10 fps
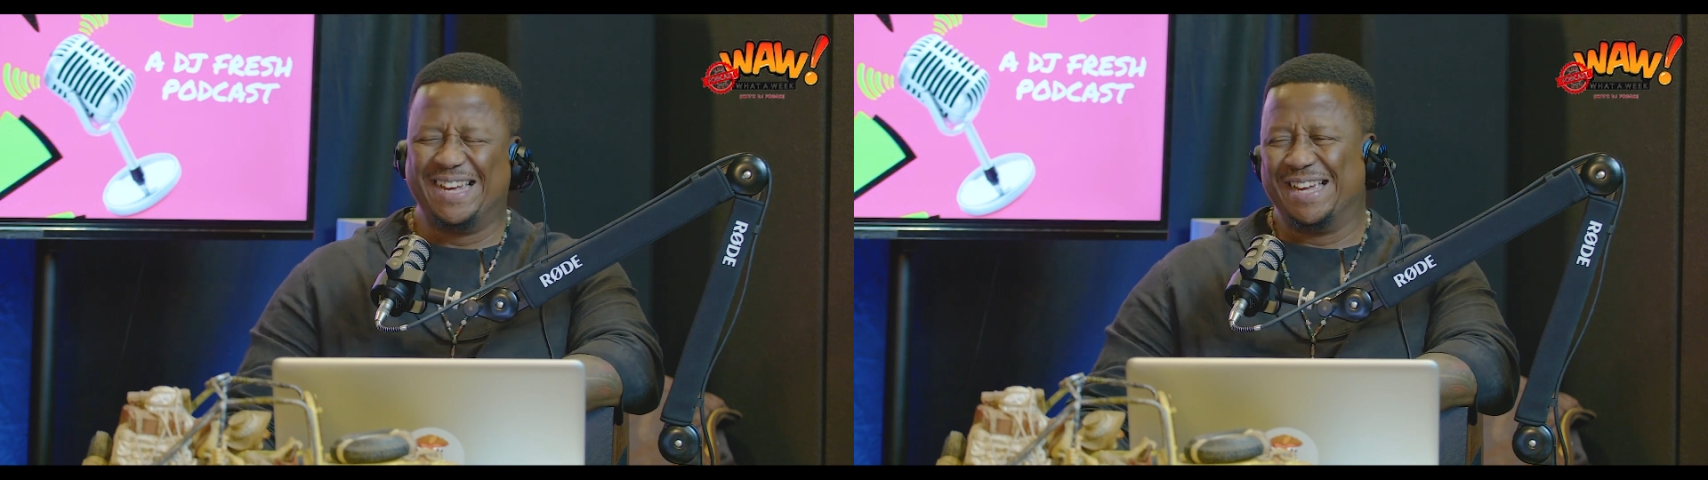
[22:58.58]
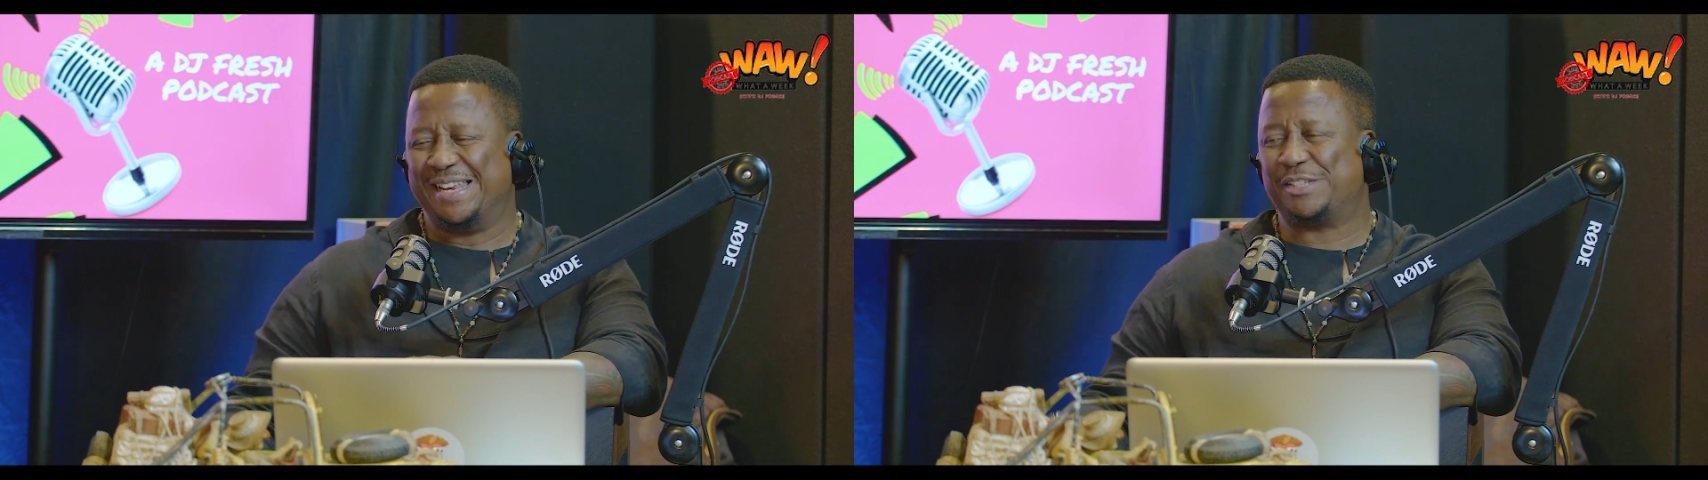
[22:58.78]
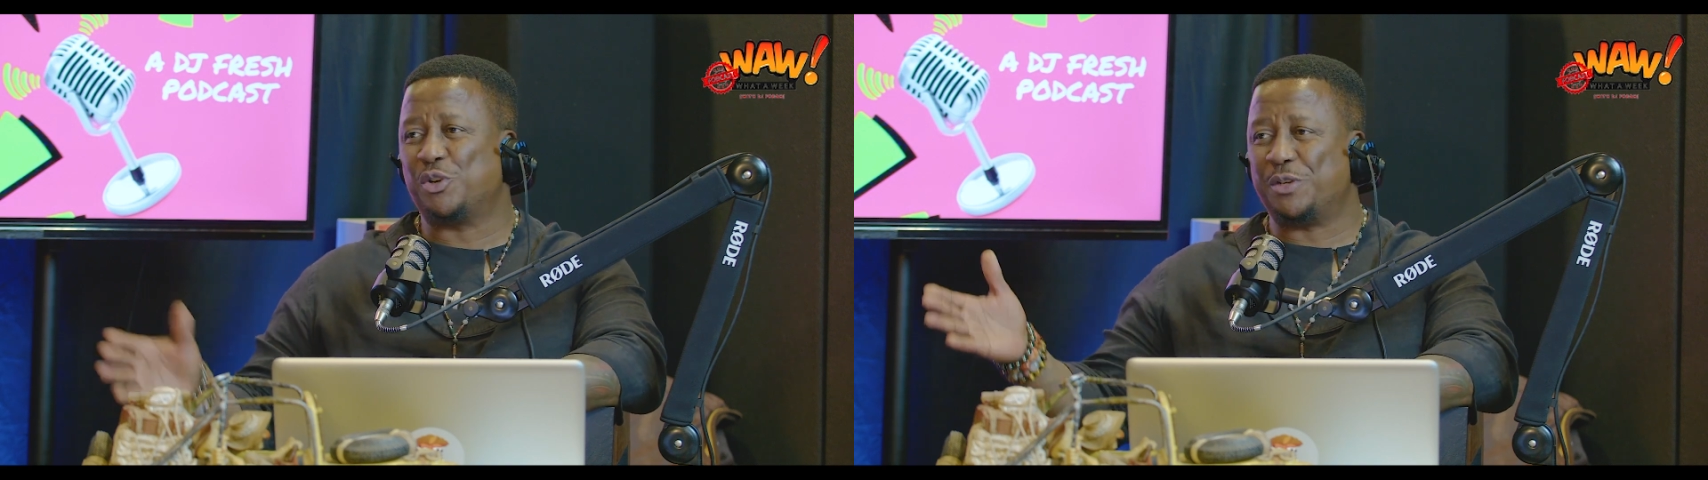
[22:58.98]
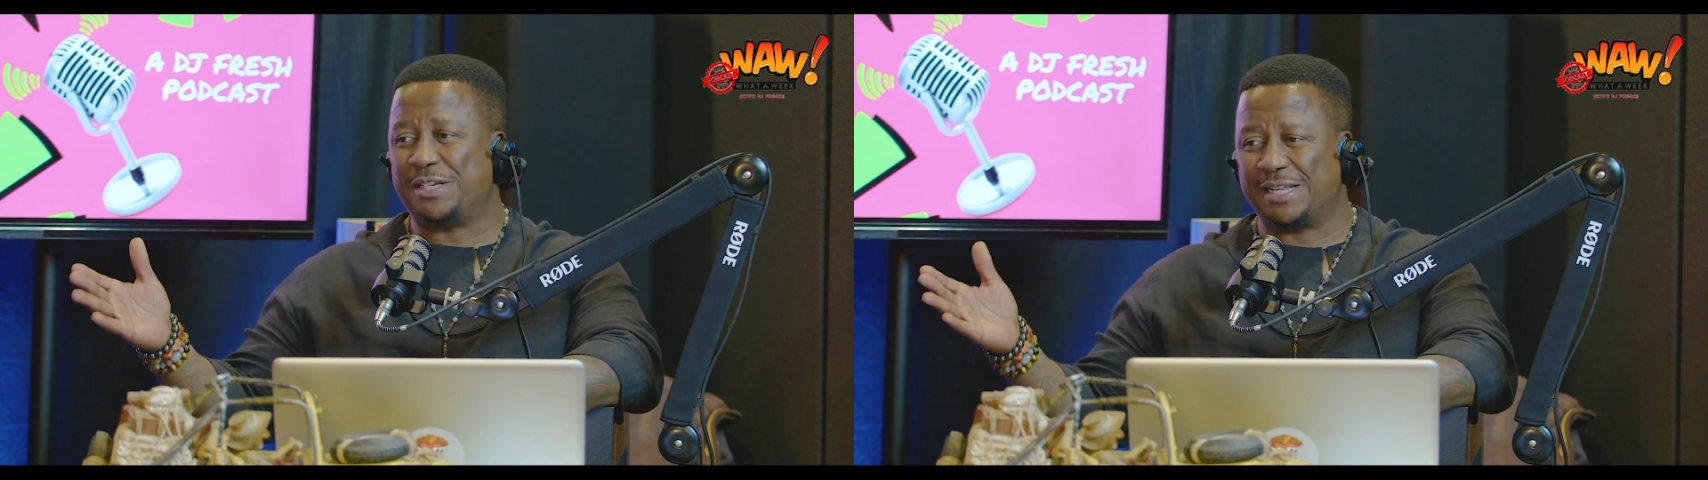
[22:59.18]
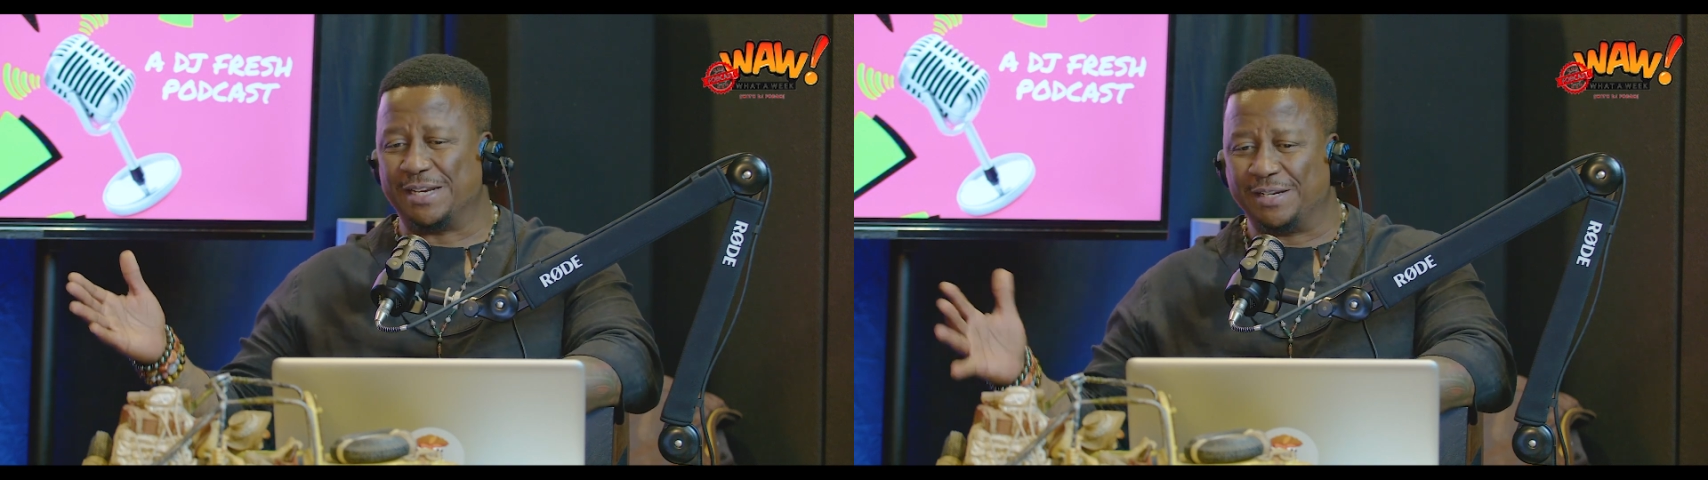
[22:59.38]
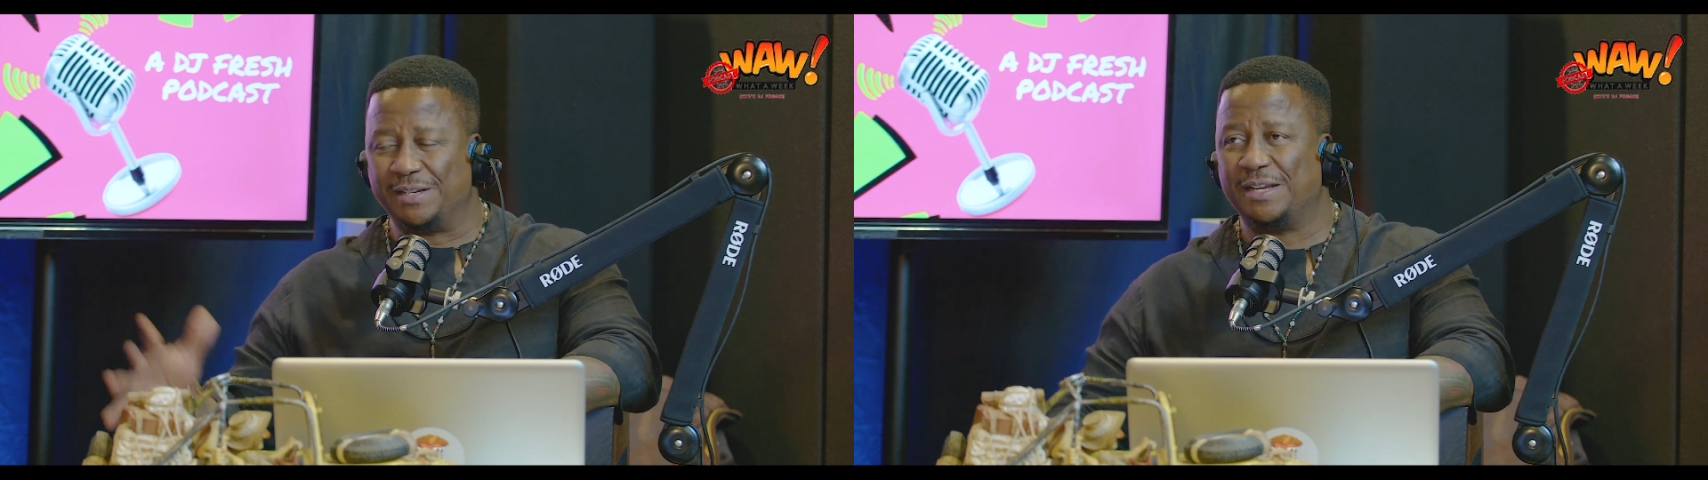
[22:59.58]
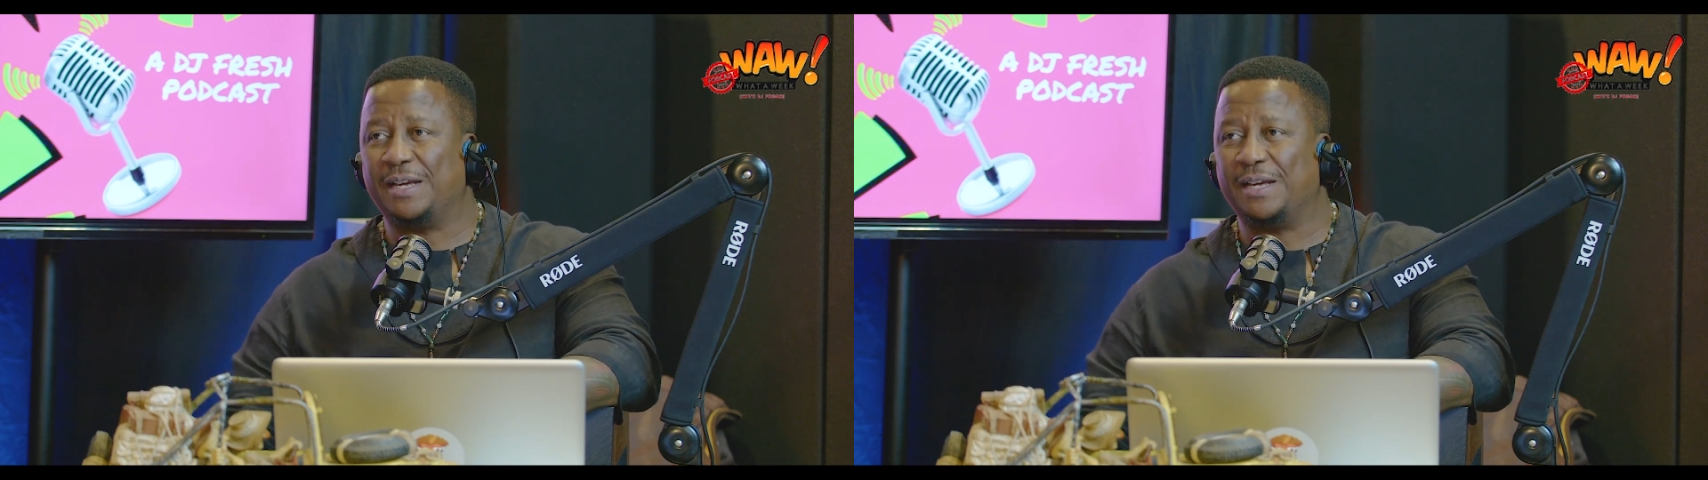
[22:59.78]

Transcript: Let's go to East London.